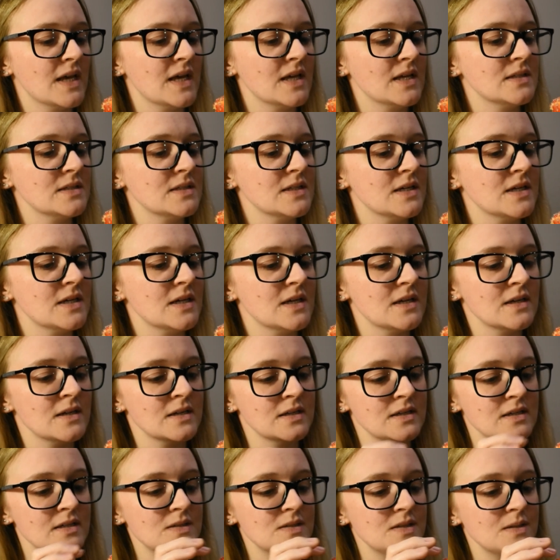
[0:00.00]
and
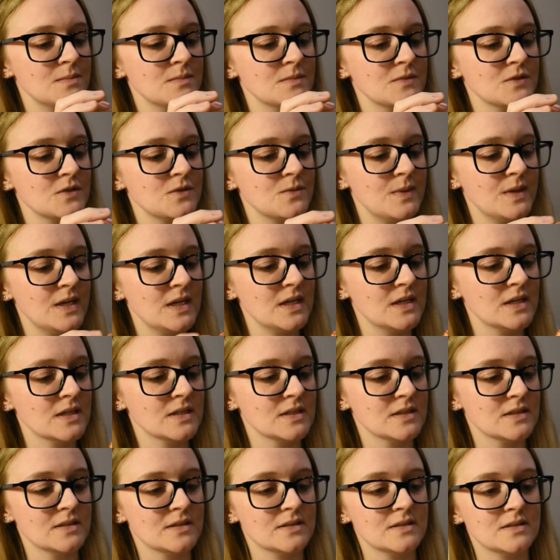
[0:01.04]
he seems to be
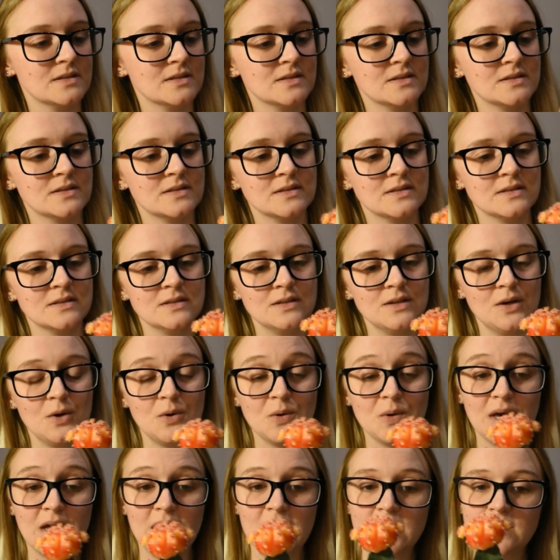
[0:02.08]

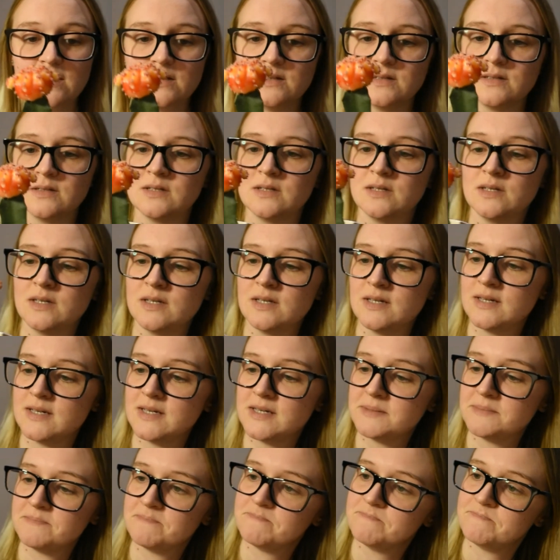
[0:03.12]
okay.
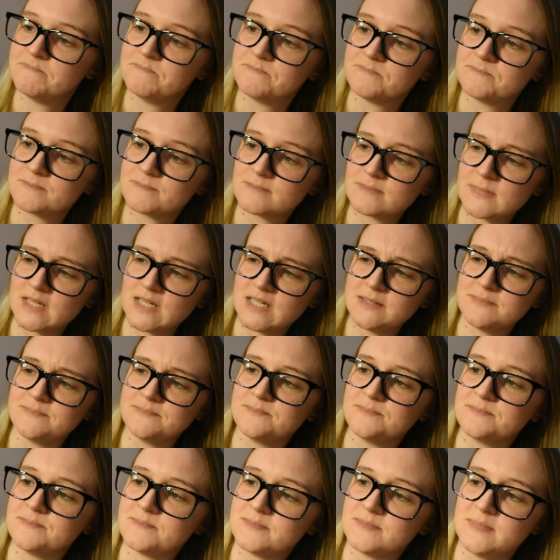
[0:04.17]
Yeah,
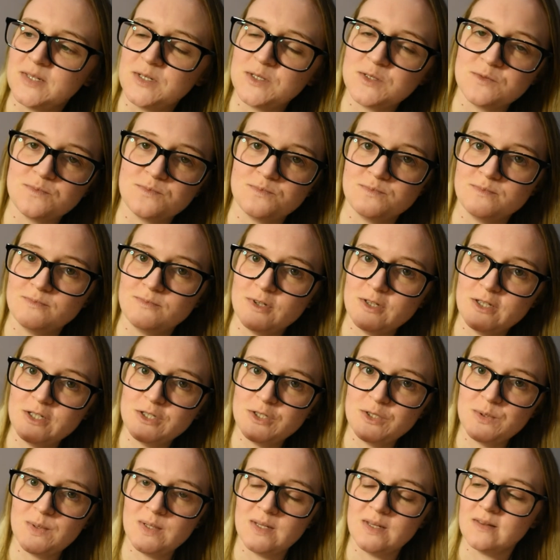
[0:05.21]
doesn't
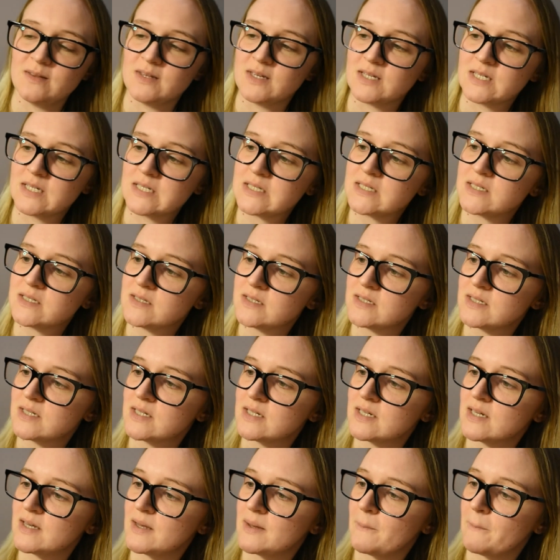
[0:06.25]
really do anything.
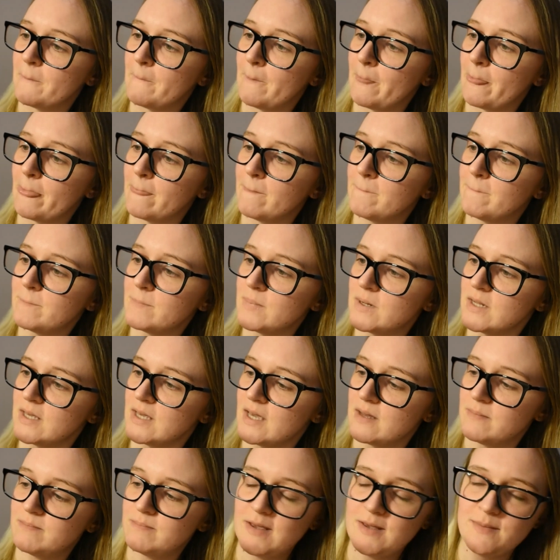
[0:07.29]
But
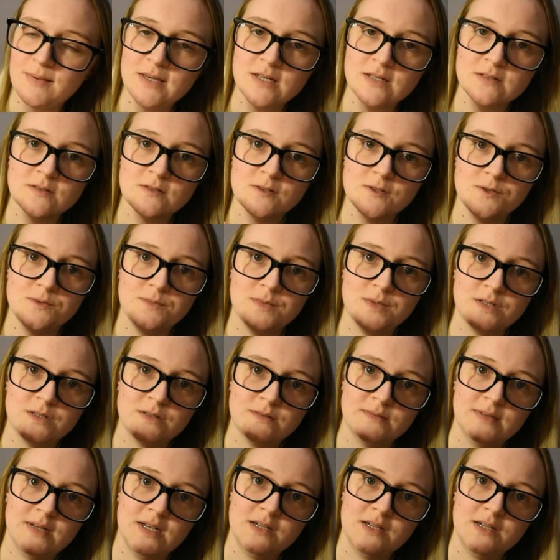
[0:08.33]
again, maybe in summer